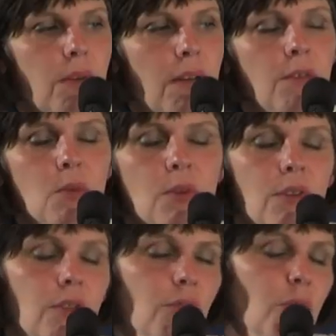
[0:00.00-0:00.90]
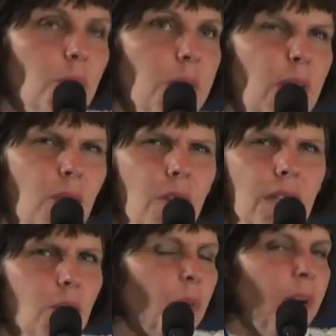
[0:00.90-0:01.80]
every one of the groups, and there were
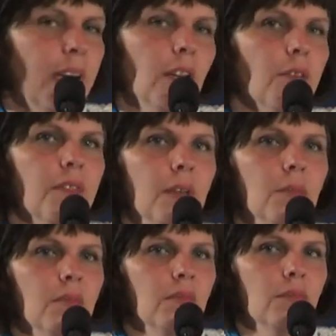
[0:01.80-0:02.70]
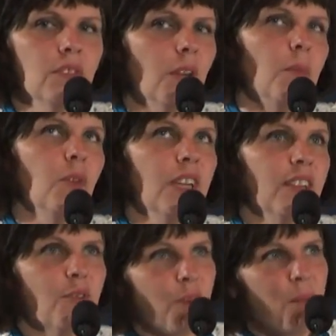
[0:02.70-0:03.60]
like 20 of them, some only
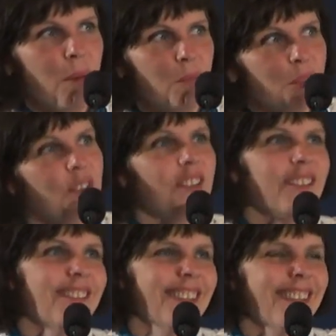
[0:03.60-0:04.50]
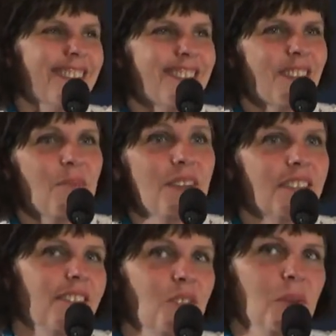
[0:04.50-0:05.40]
had 3 members, some
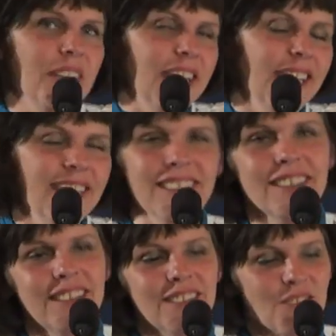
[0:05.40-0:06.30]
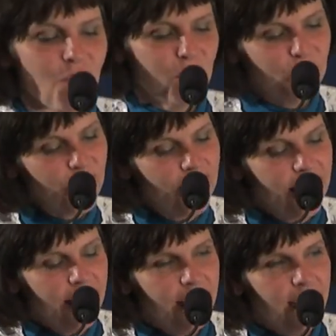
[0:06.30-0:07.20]
had 20 and so forth,
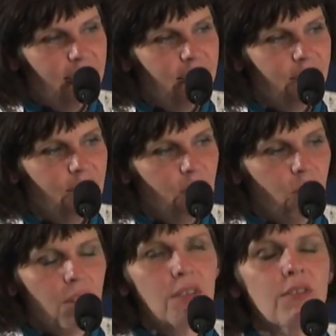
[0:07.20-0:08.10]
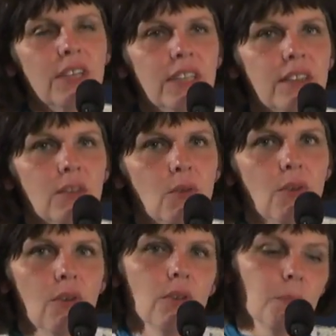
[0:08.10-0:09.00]
they all agreed, or
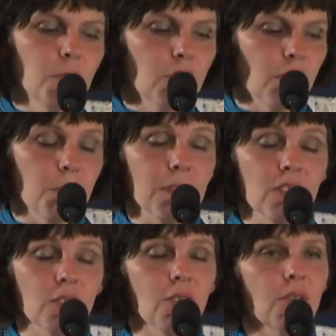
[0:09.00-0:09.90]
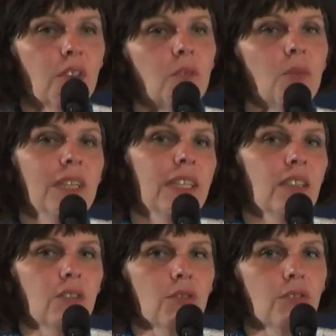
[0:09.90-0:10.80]
all put on a piece of note that we
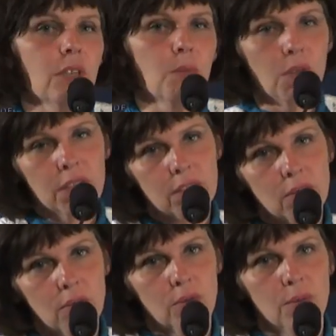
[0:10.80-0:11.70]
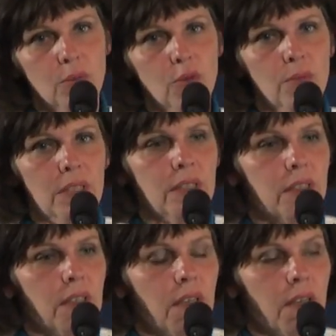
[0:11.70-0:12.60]
needed to create a political
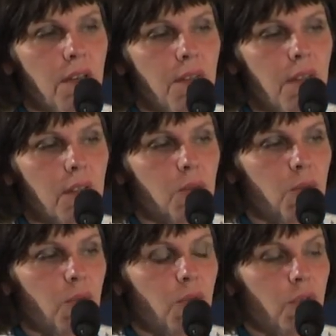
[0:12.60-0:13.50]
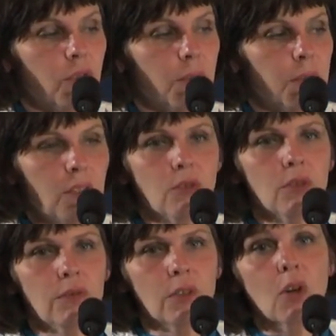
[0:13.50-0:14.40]
movement that would be sort of a